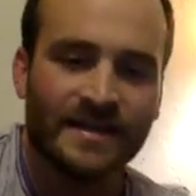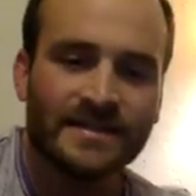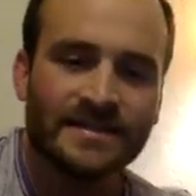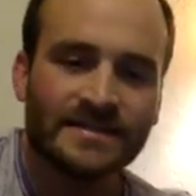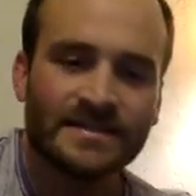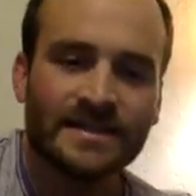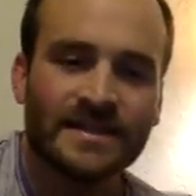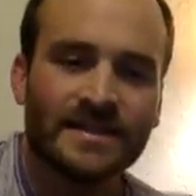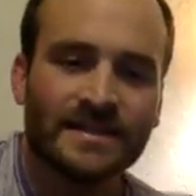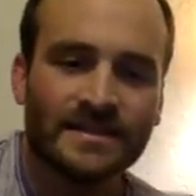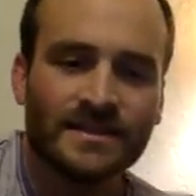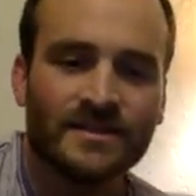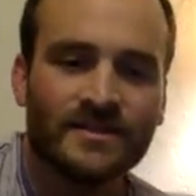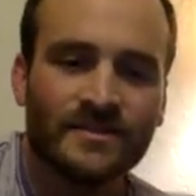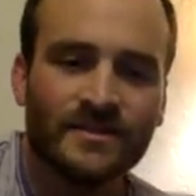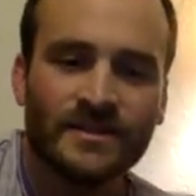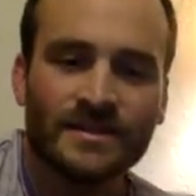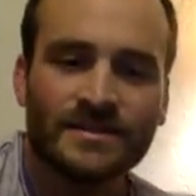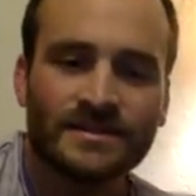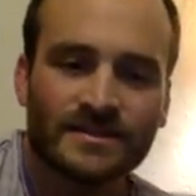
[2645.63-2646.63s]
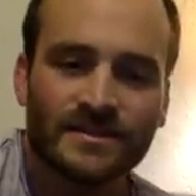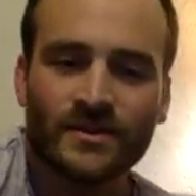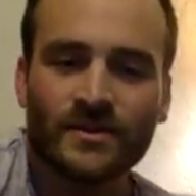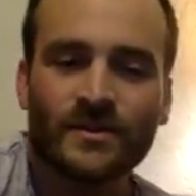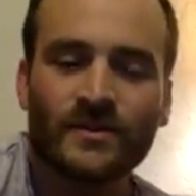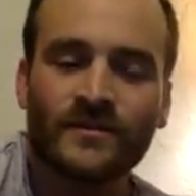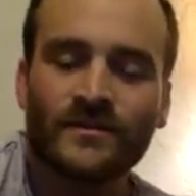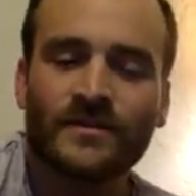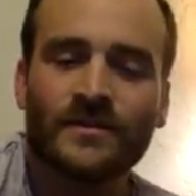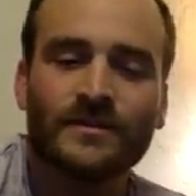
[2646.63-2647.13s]
East St. Louis,
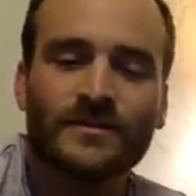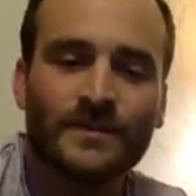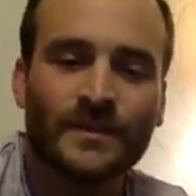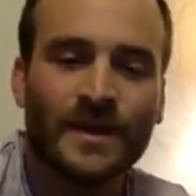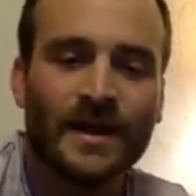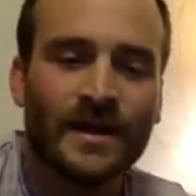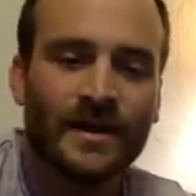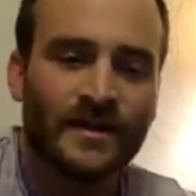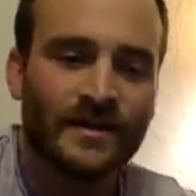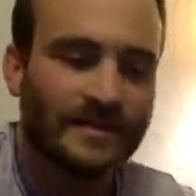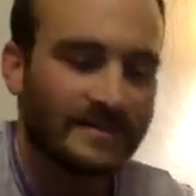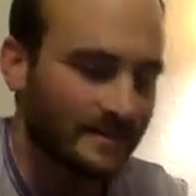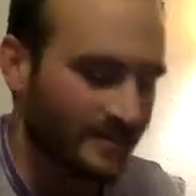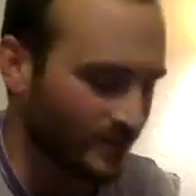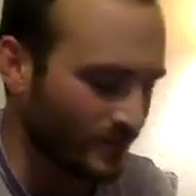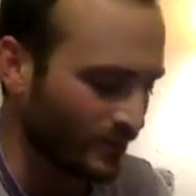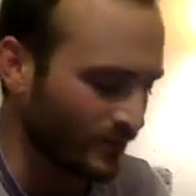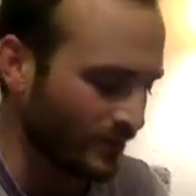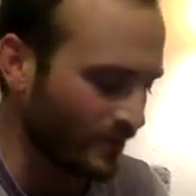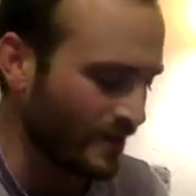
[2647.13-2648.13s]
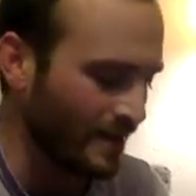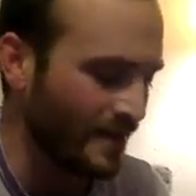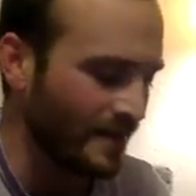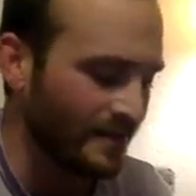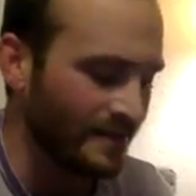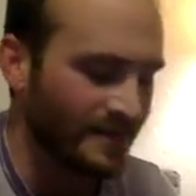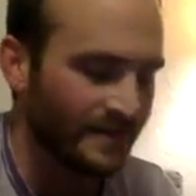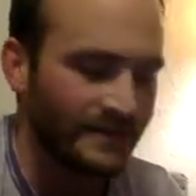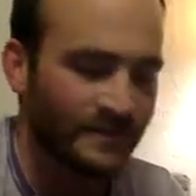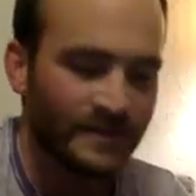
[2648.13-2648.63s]
or from Paris, or
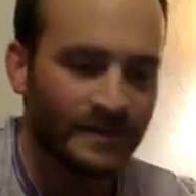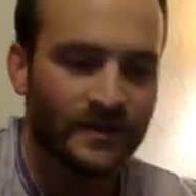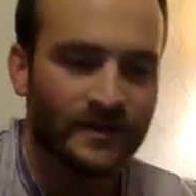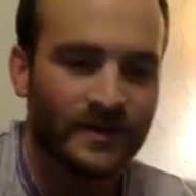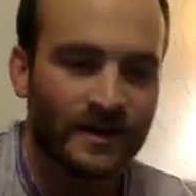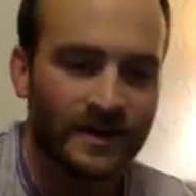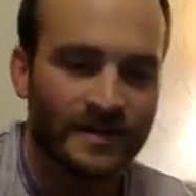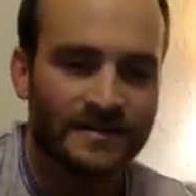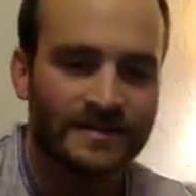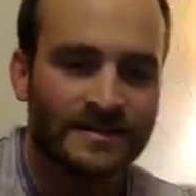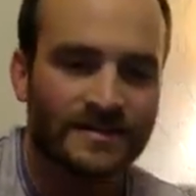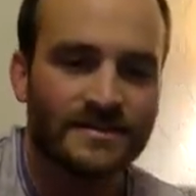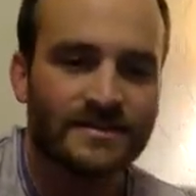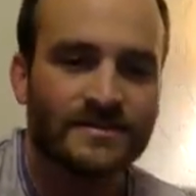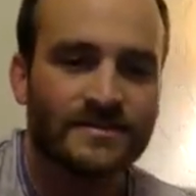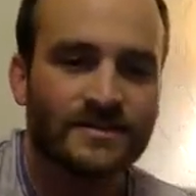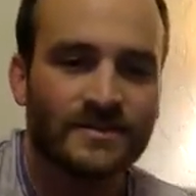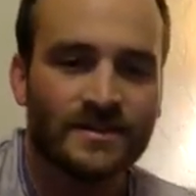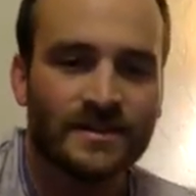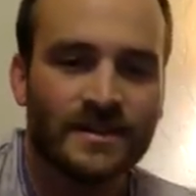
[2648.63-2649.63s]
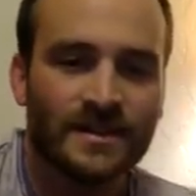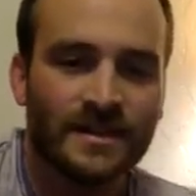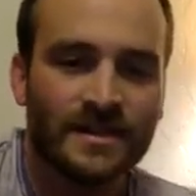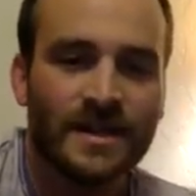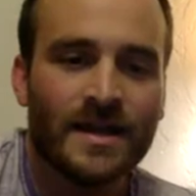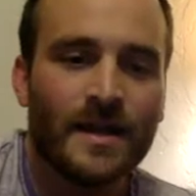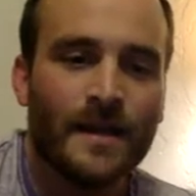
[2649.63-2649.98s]
they lived across the street.